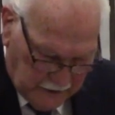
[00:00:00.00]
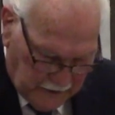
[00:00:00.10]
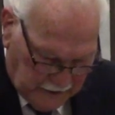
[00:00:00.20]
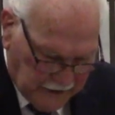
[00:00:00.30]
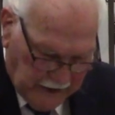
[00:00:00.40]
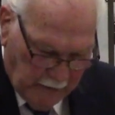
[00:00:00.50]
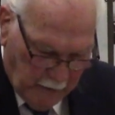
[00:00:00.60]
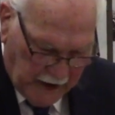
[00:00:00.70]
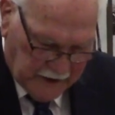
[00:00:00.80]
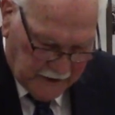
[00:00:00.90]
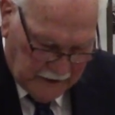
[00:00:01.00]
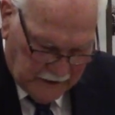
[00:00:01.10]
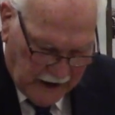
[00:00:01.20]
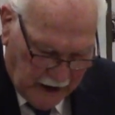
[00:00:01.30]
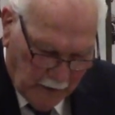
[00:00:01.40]
say what it,
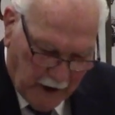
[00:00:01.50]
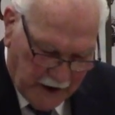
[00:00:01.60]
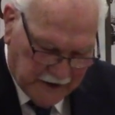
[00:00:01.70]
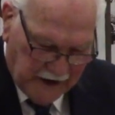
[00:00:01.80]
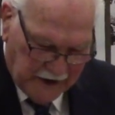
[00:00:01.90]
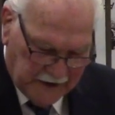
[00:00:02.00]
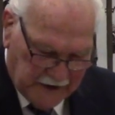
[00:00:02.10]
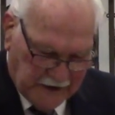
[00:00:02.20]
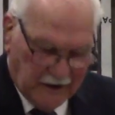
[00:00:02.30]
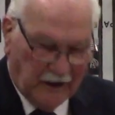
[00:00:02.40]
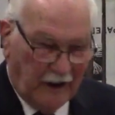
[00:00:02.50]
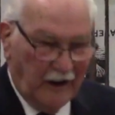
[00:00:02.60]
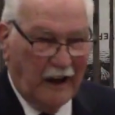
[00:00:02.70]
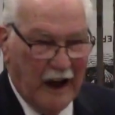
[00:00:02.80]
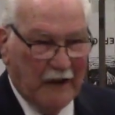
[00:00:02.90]
tell you what it says. It says a
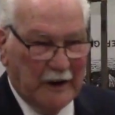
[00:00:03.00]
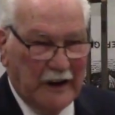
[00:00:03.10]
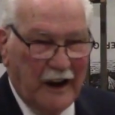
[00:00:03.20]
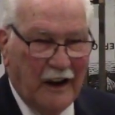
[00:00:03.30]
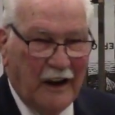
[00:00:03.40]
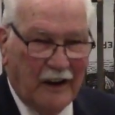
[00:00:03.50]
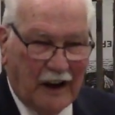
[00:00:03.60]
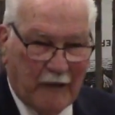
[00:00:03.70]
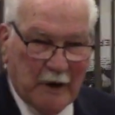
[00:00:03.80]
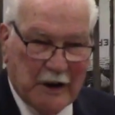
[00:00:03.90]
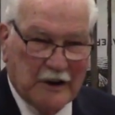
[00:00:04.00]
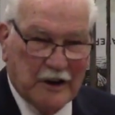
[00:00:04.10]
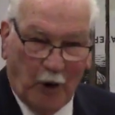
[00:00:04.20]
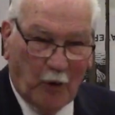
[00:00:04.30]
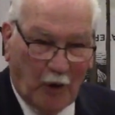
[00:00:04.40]
little leaven leavens a
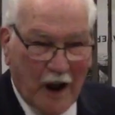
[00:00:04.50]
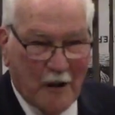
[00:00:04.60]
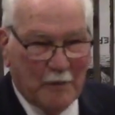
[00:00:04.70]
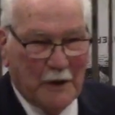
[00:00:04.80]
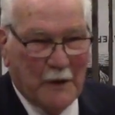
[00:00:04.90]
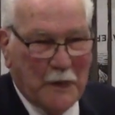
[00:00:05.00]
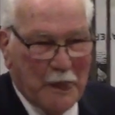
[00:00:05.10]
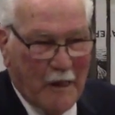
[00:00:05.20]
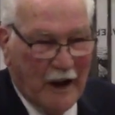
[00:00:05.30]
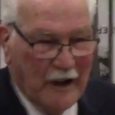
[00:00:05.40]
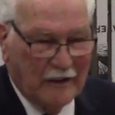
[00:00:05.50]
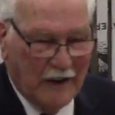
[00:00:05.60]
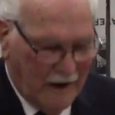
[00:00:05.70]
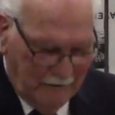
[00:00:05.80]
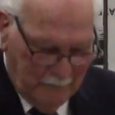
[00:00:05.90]
whole lump. And
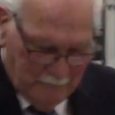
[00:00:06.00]
I